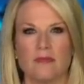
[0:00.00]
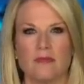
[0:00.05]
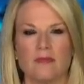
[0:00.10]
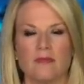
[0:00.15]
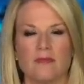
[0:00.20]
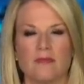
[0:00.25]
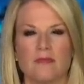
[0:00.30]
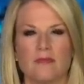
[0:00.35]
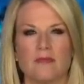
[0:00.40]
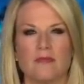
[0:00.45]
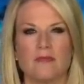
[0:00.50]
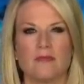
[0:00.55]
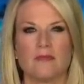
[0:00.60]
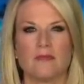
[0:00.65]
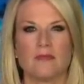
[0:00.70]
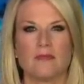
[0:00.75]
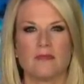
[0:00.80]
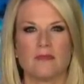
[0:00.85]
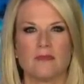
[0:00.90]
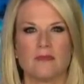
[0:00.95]

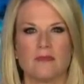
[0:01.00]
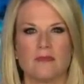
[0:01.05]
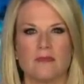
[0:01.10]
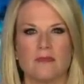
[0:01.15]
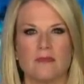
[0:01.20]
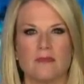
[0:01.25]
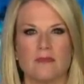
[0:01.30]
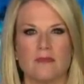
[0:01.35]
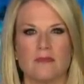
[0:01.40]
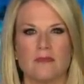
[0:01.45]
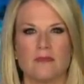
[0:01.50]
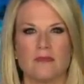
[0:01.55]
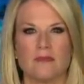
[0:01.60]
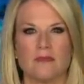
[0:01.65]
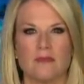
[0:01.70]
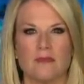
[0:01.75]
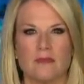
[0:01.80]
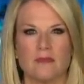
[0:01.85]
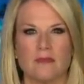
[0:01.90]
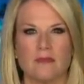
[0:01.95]

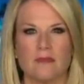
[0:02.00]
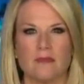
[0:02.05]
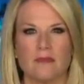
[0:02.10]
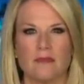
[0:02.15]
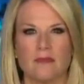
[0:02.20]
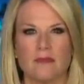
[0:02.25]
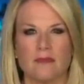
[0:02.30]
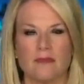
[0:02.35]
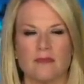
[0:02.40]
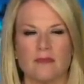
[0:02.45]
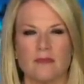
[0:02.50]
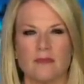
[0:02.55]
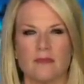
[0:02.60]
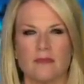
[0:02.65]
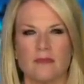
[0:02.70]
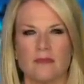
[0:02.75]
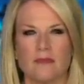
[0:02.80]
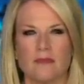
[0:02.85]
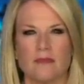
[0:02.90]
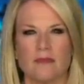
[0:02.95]

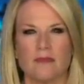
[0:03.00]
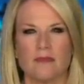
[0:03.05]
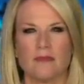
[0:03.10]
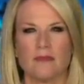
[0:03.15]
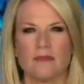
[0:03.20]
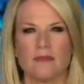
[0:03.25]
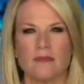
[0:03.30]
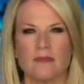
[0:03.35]
No words are spoken by the person on screen.